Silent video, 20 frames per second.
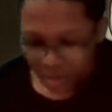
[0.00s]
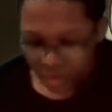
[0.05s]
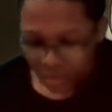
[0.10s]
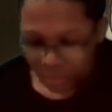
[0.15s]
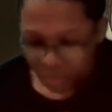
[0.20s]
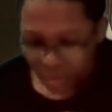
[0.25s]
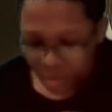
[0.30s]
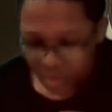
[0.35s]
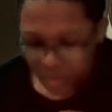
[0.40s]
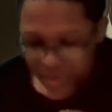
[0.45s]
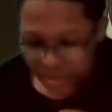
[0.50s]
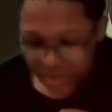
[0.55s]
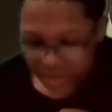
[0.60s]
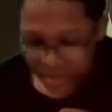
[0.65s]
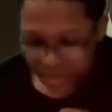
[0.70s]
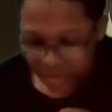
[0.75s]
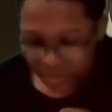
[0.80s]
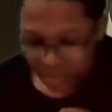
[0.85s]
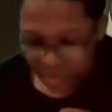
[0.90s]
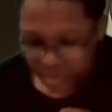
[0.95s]

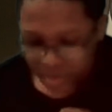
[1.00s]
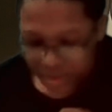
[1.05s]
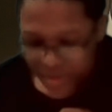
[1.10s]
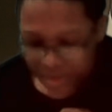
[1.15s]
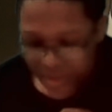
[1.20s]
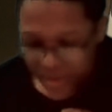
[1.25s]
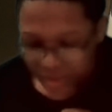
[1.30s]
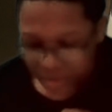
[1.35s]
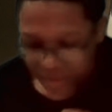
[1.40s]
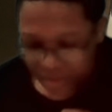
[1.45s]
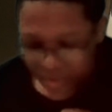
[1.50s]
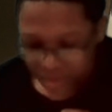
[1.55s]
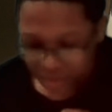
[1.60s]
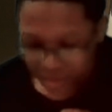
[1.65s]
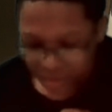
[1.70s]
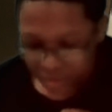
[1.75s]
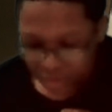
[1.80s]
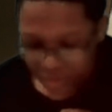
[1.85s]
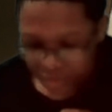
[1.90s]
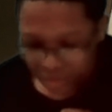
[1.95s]
What was that?
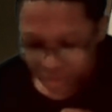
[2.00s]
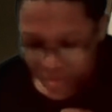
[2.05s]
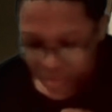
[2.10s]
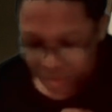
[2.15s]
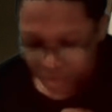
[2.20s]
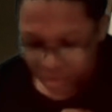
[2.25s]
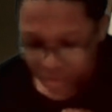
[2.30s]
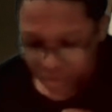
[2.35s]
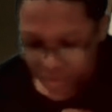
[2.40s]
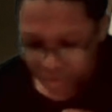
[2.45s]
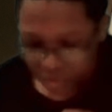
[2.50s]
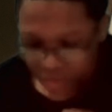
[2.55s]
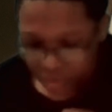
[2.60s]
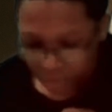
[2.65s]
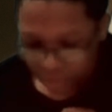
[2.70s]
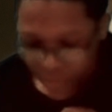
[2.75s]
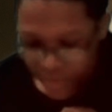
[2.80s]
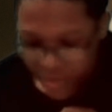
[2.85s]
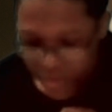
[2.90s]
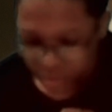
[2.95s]

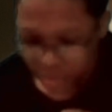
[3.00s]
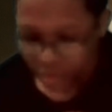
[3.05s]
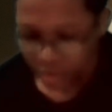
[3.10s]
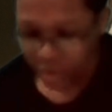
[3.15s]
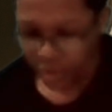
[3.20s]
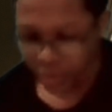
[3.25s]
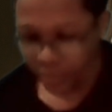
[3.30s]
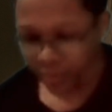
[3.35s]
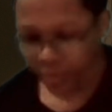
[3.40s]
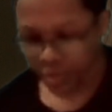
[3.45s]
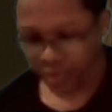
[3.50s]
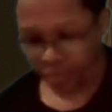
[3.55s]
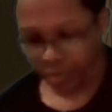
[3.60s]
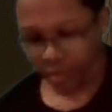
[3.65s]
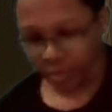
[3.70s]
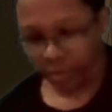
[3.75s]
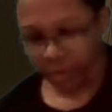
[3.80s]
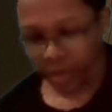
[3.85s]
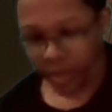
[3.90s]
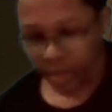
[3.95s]

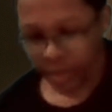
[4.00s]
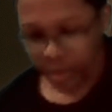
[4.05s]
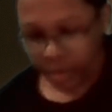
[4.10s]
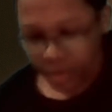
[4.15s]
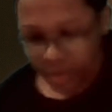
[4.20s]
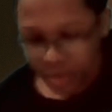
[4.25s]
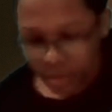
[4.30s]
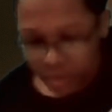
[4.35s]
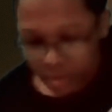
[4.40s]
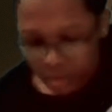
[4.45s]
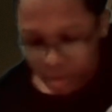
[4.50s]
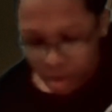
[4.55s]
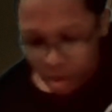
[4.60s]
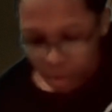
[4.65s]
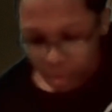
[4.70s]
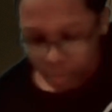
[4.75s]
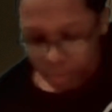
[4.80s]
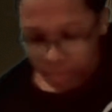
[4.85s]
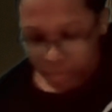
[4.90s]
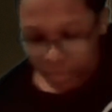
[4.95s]
Gertrude?
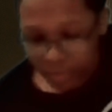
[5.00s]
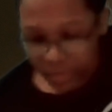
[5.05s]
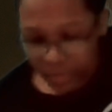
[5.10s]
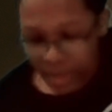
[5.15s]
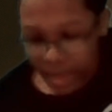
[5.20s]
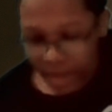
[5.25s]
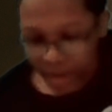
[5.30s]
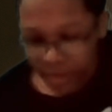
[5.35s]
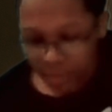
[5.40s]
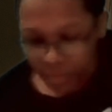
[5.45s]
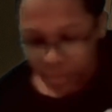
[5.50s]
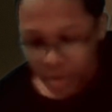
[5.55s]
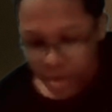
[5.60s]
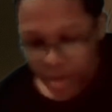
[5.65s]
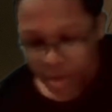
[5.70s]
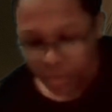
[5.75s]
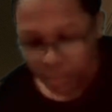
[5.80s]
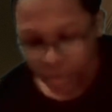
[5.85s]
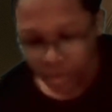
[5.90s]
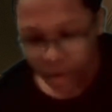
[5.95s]
Oh, that.
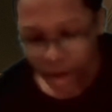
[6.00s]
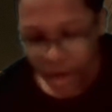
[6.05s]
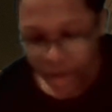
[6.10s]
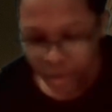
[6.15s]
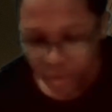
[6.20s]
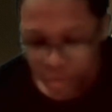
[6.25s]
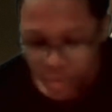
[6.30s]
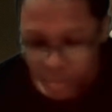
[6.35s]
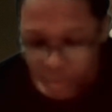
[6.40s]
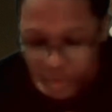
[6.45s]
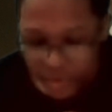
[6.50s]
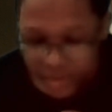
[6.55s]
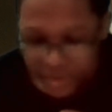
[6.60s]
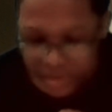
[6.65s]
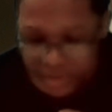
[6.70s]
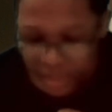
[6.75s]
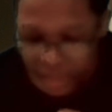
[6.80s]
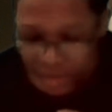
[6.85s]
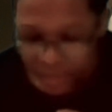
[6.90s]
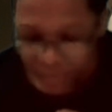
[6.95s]
Well, I
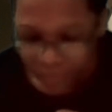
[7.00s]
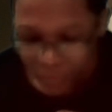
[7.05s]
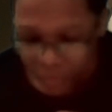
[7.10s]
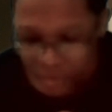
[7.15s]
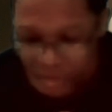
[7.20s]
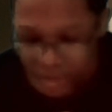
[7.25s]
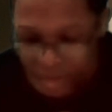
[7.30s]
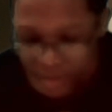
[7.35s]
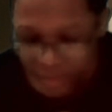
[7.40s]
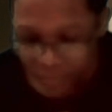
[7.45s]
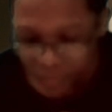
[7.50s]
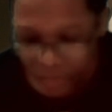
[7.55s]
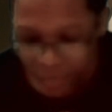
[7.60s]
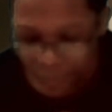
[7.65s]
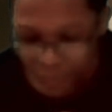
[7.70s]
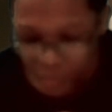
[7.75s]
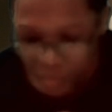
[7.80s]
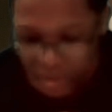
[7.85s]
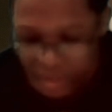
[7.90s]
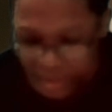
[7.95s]
always say forgive
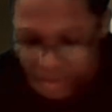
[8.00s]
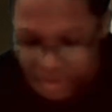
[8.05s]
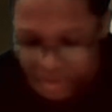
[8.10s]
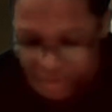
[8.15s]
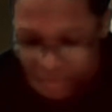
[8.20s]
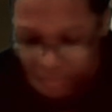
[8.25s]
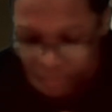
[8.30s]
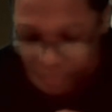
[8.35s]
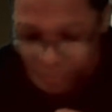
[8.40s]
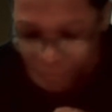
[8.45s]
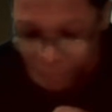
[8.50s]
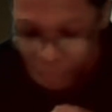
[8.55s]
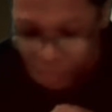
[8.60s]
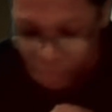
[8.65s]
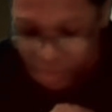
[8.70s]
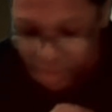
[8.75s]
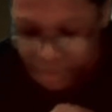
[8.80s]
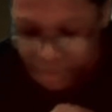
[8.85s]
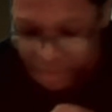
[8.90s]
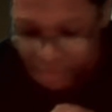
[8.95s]
and forget.
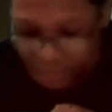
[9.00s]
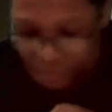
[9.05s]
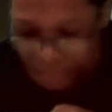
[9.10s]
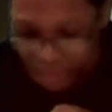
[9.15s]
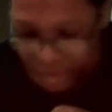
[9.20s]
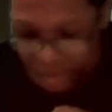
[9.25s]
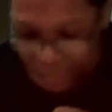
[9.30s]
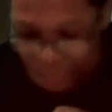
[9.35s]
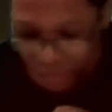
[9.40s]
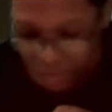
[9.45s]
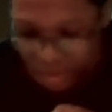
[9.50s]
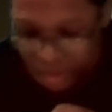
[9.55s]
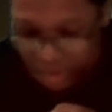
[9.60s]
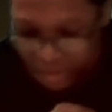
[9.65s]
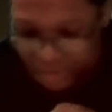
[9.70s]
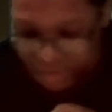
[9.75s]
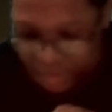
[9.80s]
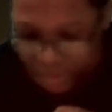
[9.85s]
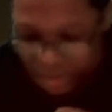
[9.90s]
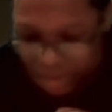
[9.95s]
Forgive and
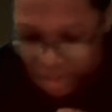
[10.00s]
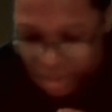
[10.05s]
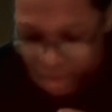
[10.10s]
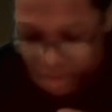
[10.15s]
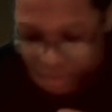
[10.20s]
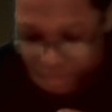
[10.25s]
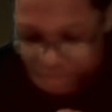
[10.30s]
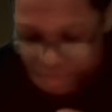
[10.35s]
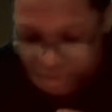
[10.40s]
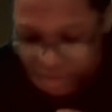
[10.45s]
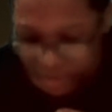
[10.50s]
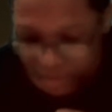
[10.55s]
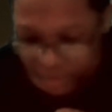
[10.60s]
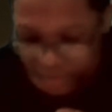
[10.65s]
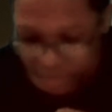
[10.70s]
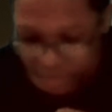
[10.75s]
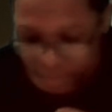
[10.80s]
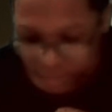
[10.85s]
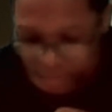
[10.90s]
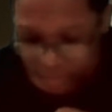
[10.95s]
forget.
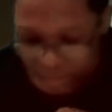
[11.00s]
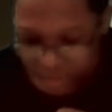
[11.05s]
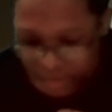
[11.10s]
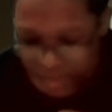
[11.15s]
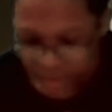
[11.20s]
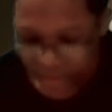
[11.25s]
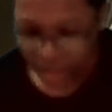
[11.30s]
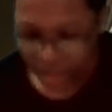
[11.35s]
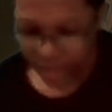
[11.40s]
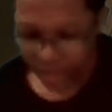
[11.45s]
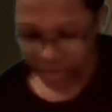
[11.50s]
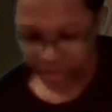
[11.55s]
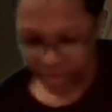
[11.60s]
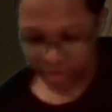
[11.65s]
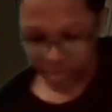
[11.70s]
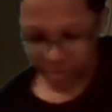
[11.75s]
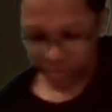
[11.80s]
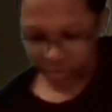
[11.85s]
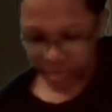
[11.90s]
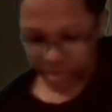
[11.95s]
Thing
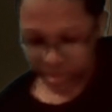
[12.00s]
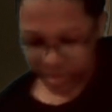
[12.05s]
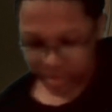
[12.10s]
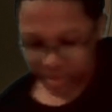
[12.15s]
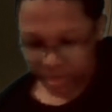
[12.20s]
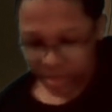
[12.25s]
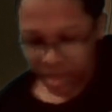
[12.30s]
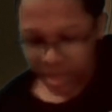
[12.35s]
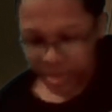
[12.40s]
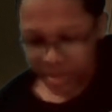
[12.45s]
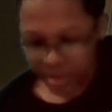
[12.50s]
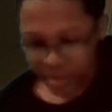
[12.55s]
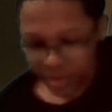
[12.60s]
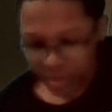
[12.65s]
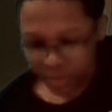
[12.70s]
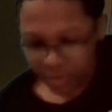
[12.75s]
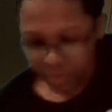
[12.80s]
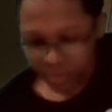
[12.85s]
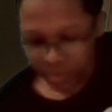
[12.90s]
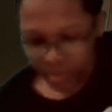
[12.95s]
that church ought to
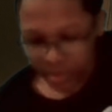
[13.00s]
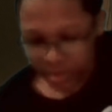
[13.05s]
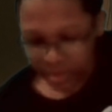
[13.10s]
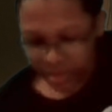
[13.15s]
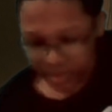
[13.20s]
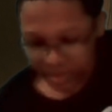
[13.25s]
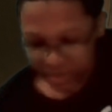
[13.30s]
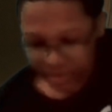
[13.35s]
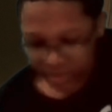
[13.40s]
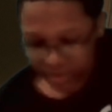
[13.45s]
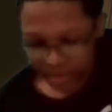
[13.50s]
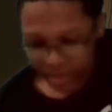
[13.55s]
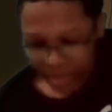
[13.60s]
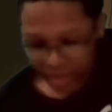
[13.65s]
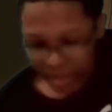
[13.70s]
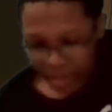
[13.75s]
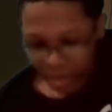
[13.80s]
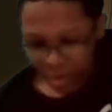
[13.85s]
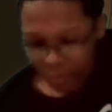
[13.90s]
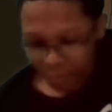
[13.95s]
do is
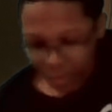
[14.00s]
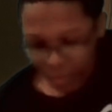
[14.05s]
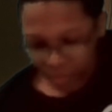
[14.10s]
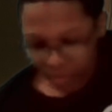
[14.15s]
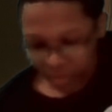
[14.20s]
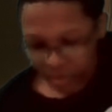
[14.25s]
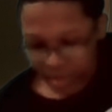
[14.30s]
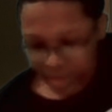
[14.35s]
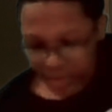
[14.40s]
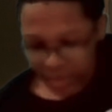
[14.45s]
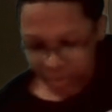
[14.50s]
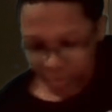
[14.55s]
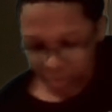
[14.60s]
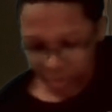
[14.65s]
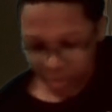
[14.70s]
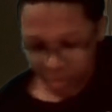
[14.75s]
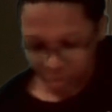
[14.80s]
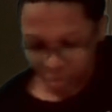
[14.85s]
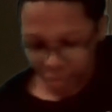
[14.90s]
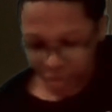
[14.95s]
help her lead to
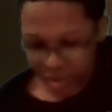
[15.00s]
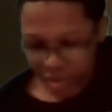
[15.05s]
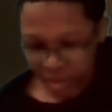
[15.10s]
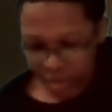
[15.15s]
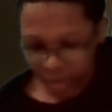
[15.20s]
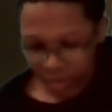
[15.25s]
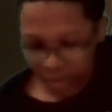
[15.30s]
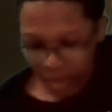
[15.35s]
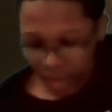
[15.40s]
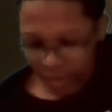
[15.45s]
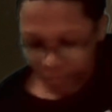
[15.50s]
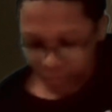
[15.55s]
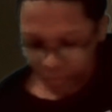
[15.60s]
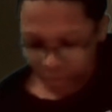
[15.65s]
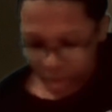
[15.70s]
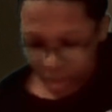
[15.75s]
a Christian life